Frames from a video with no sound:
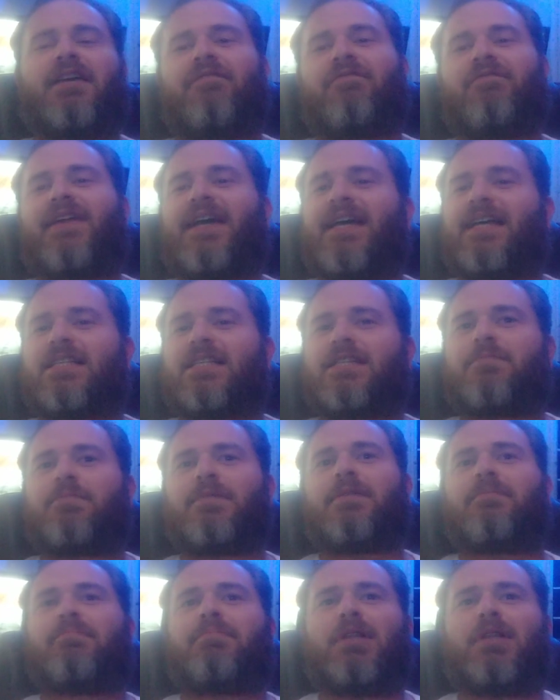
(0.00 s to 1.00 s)

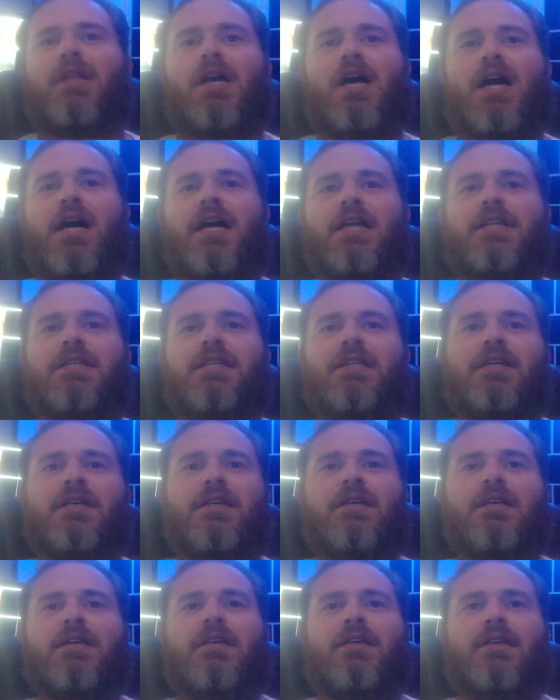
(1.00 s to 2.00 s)
Advancement Plot.
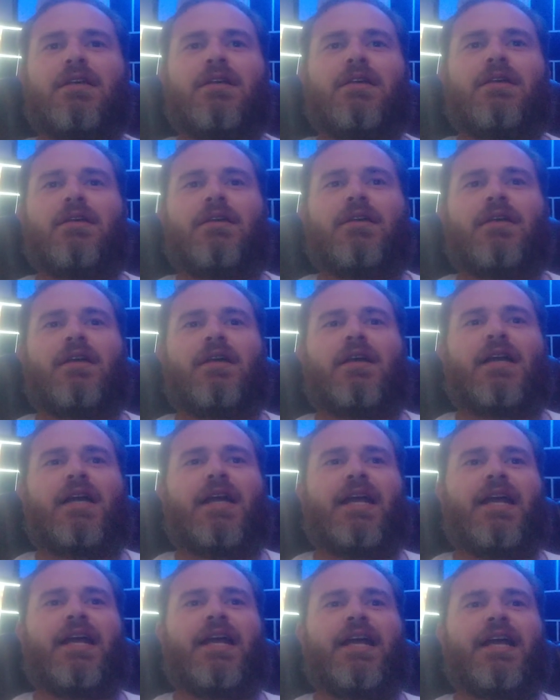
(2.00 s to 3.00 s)

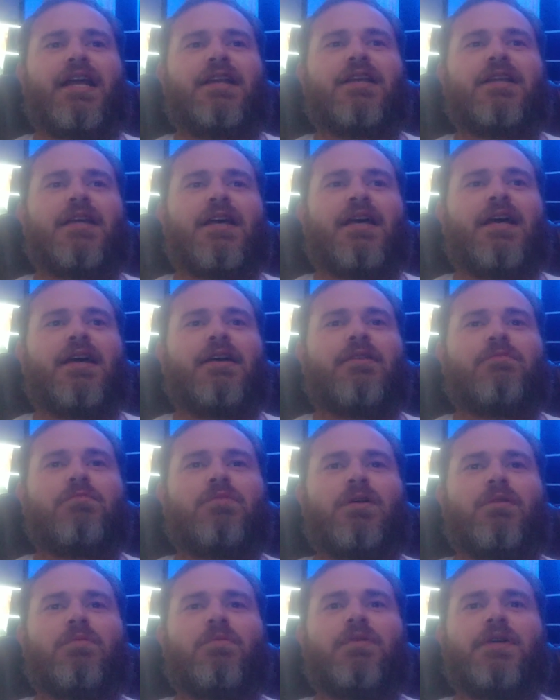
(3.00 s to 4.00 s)
And
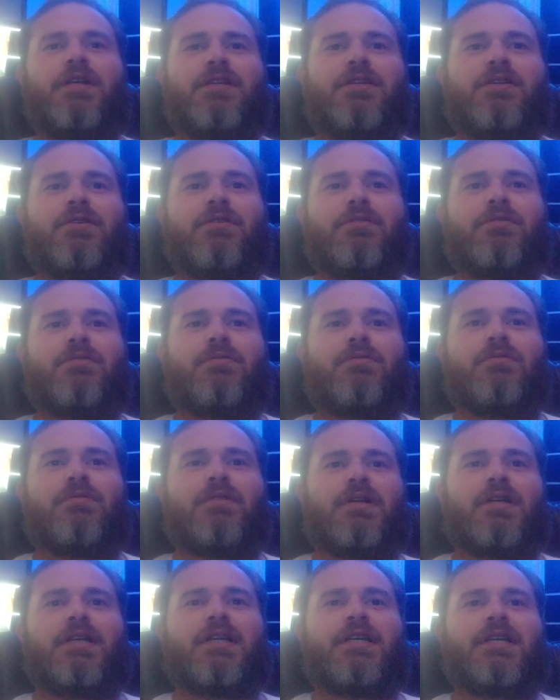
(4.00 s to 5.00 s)
what we
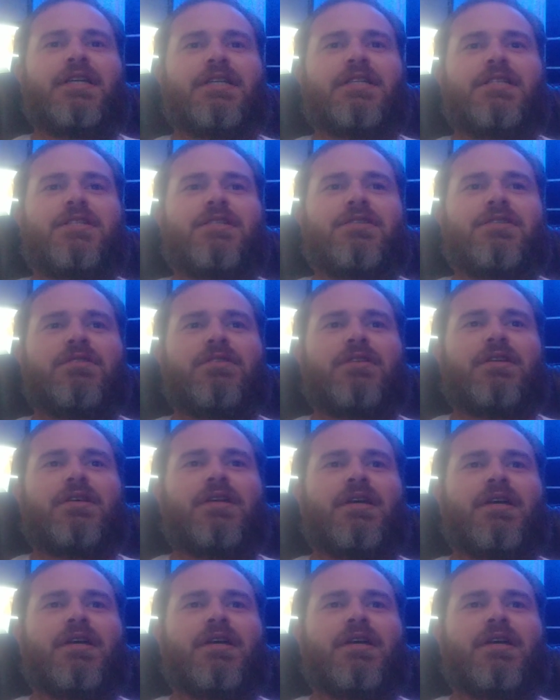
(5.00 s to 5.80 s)
do is